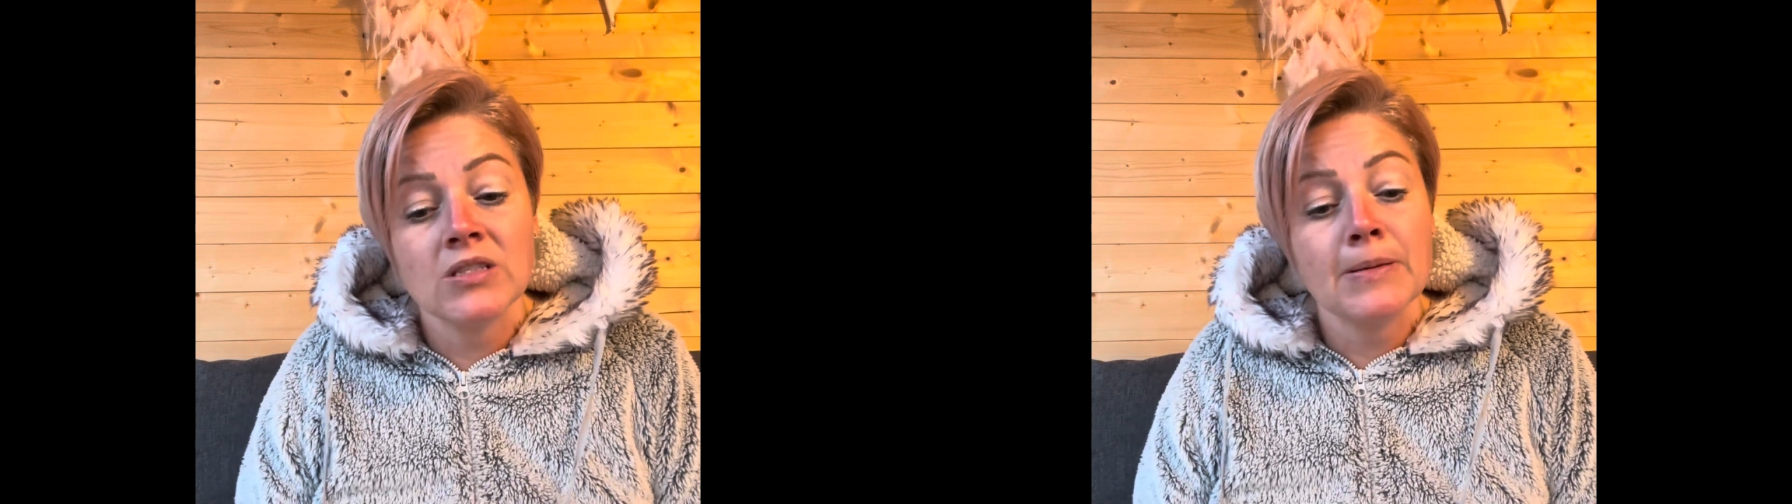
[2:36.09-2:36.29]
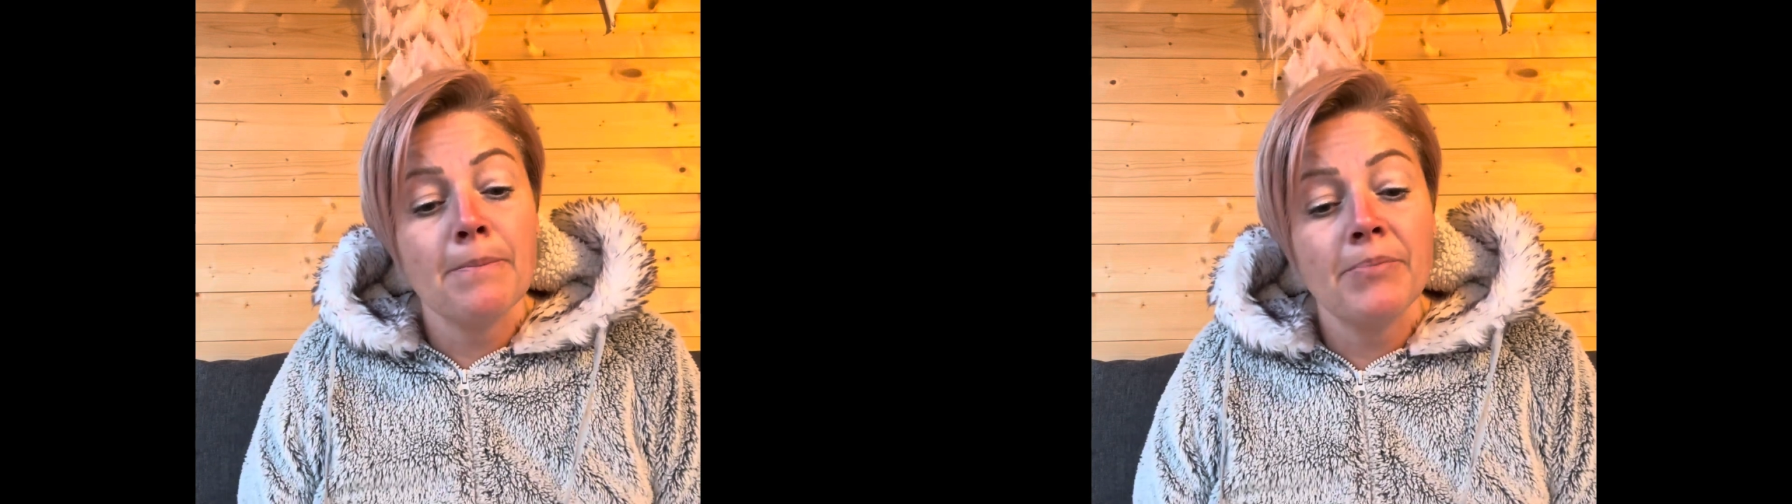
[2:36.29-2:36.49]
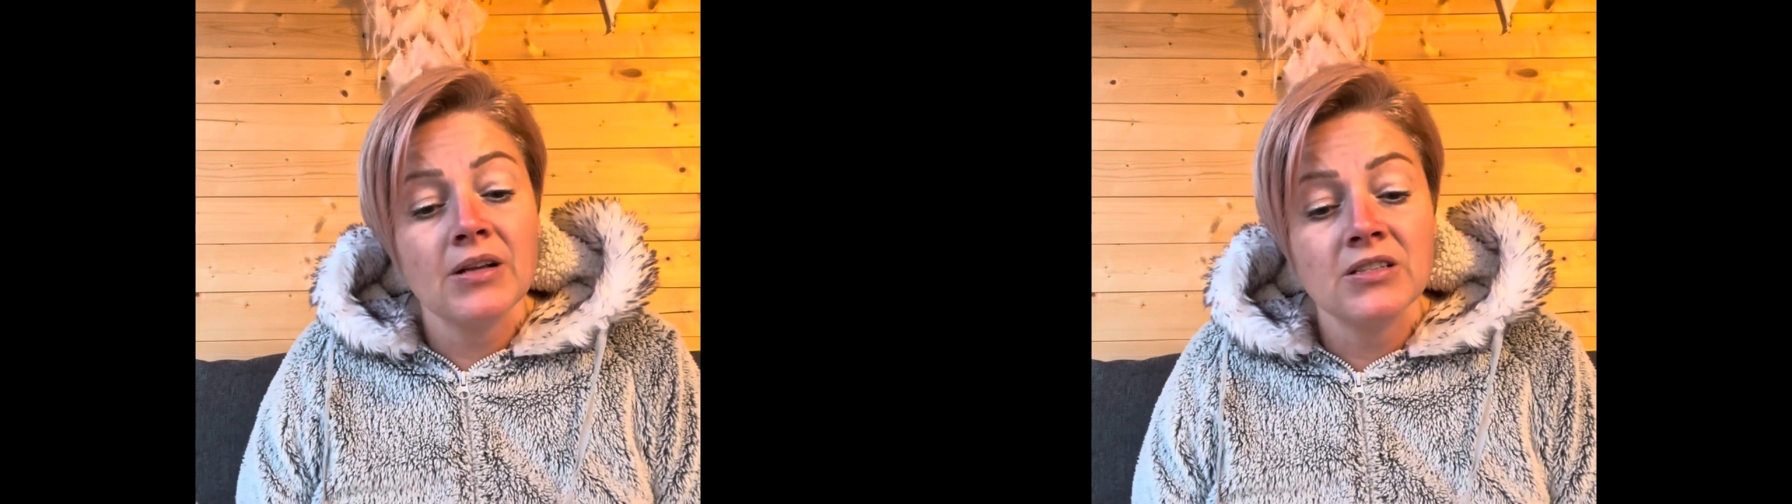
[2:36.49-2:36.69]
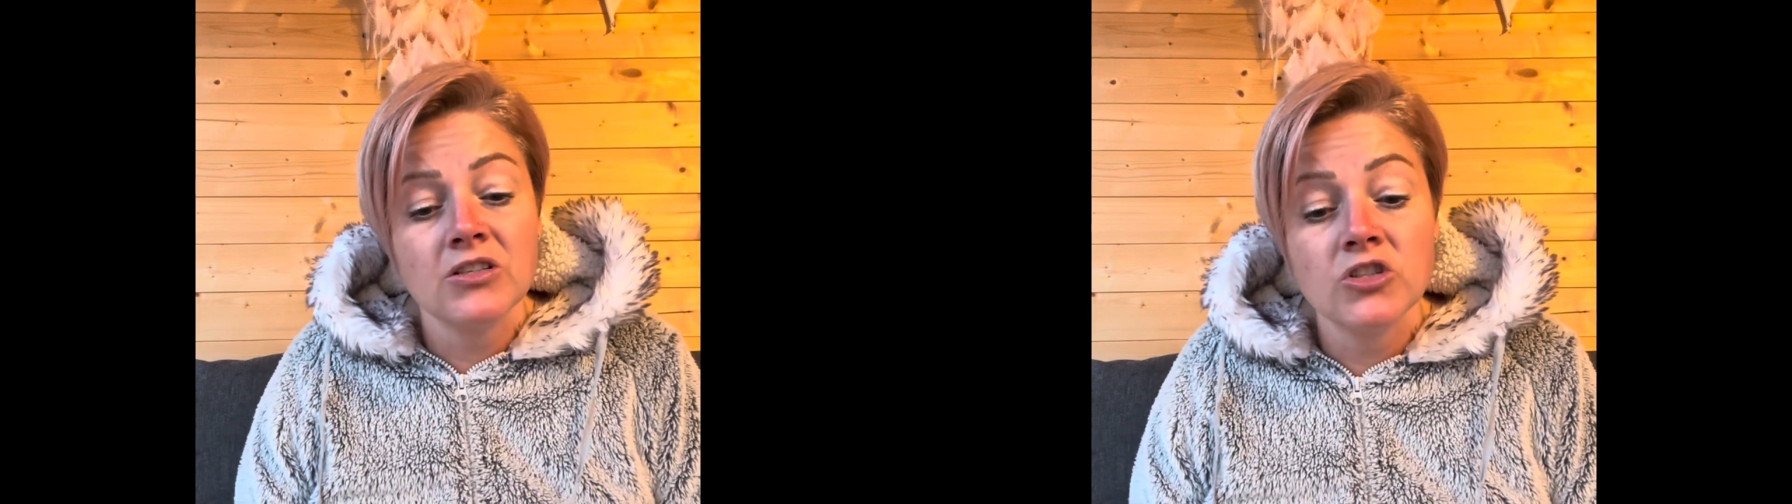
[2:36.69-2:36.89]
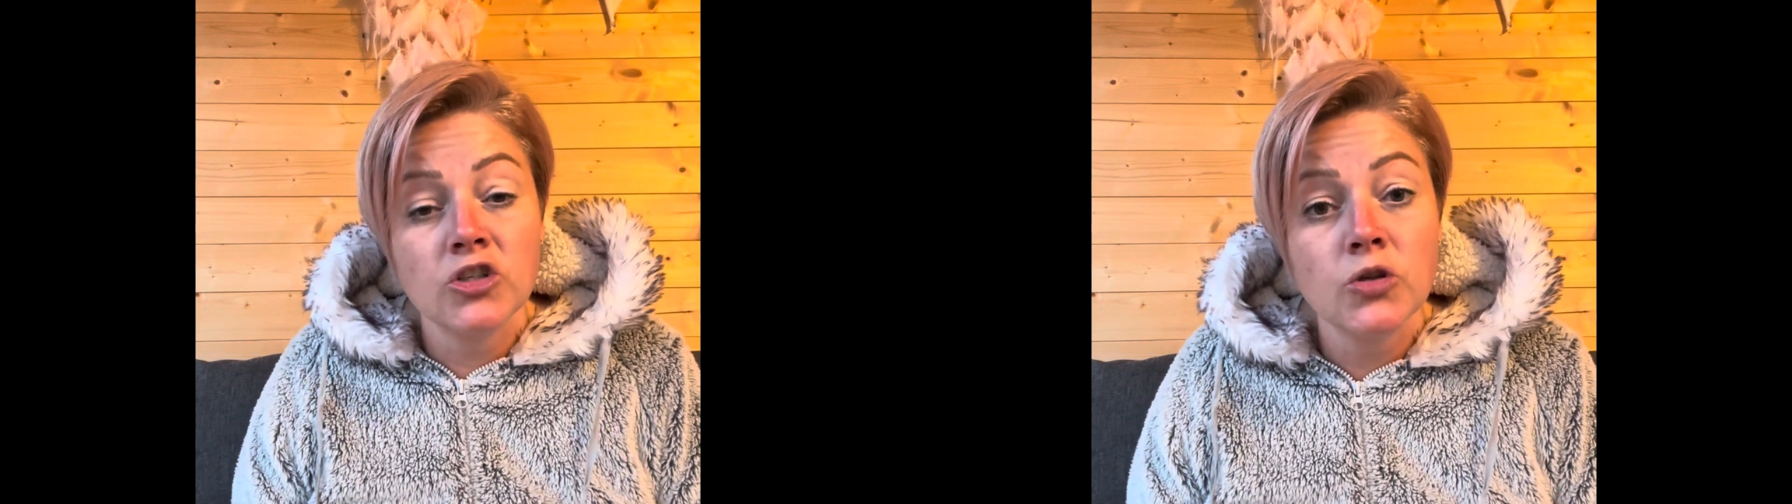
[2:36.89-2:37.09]
some
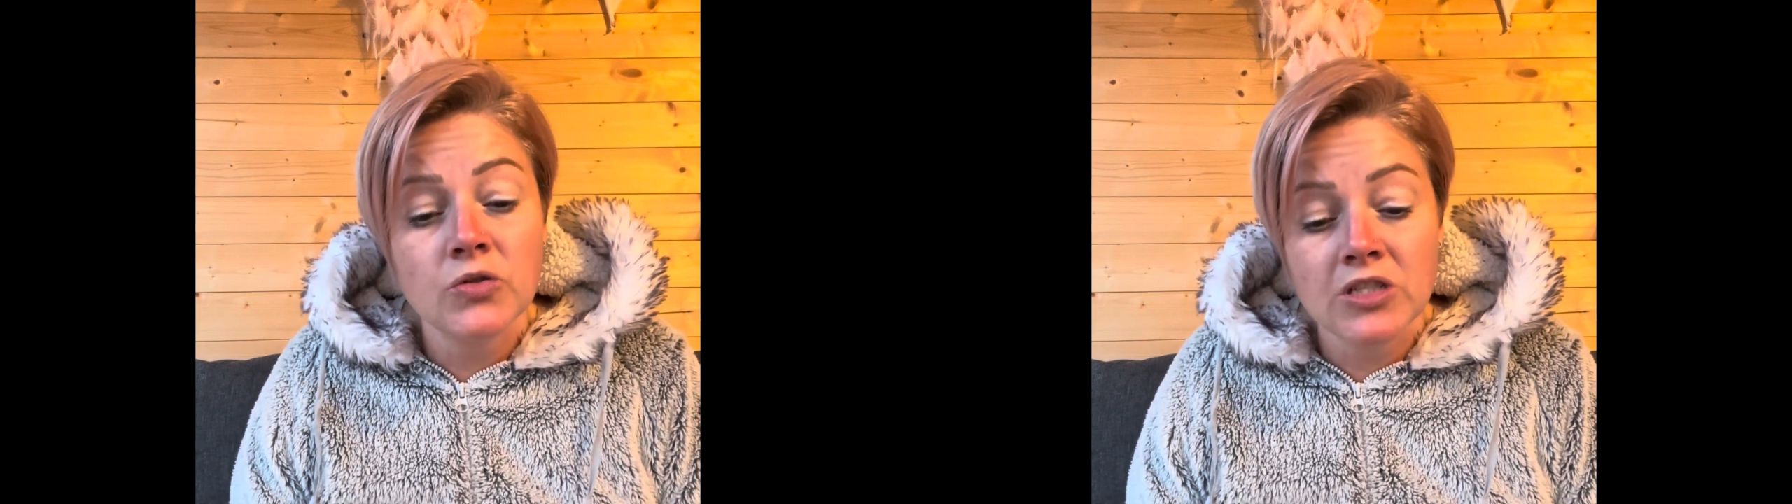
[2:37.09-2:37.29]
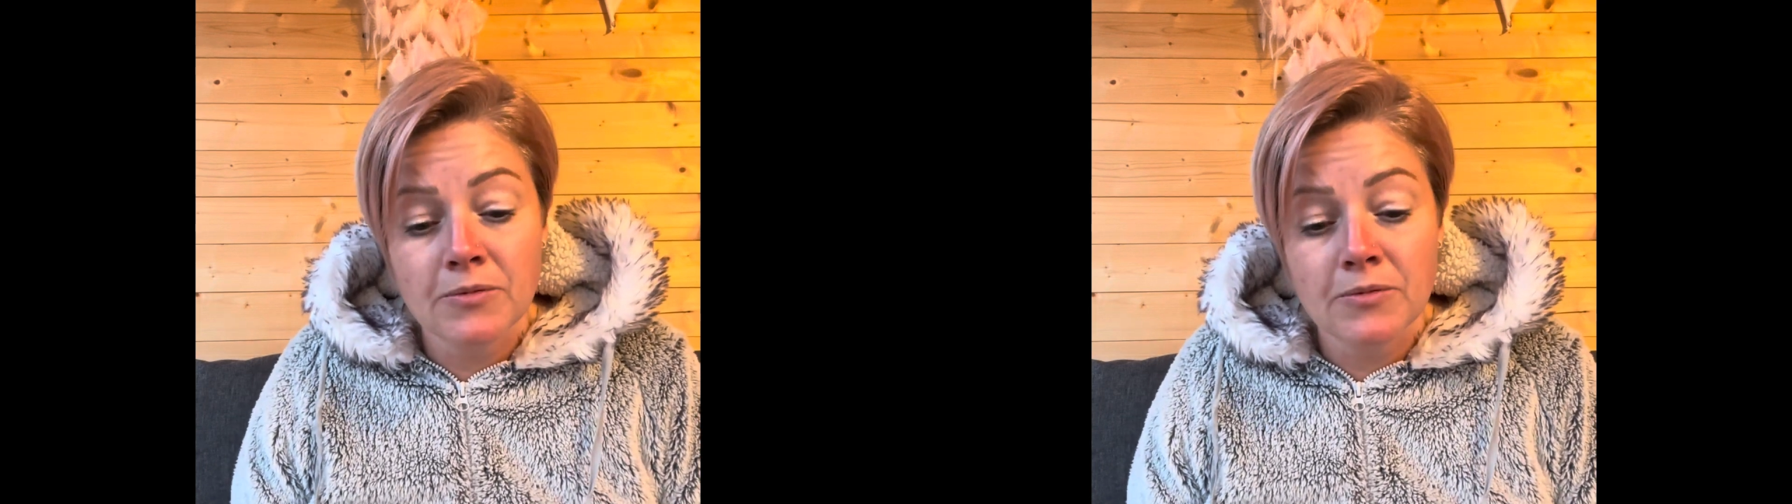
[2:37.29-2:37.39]
buttons used